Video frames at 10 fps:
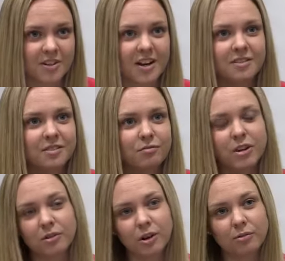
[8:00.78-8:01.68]
test,
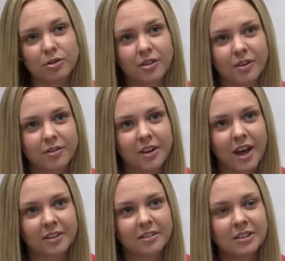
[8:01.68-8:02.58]
renal ultrasound
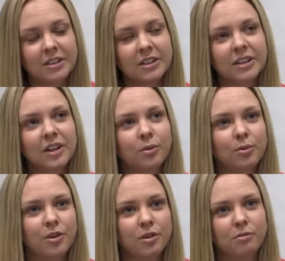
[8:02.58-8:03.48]
scan, and
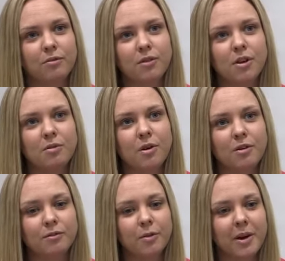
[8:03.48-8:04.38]
also the review
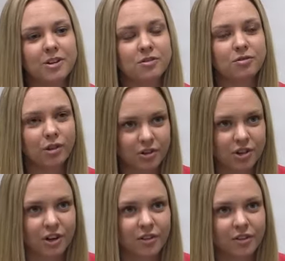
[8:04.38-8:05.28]
of the patient's drug
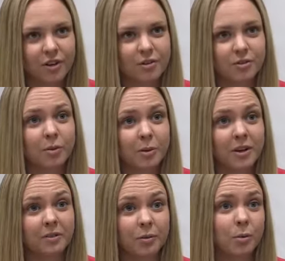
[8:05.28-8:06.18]
chart, so
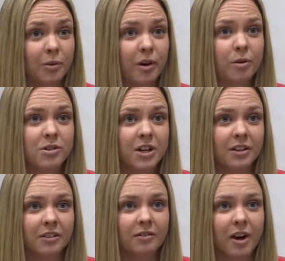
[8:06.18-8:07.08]
stopping or
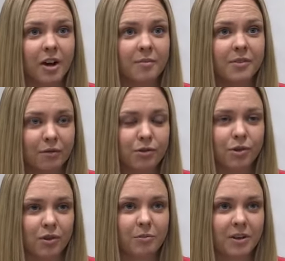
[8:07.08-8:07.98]
withholding
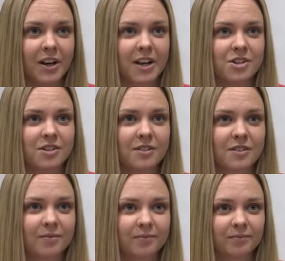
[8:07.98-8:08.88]
nephrotoxic medications.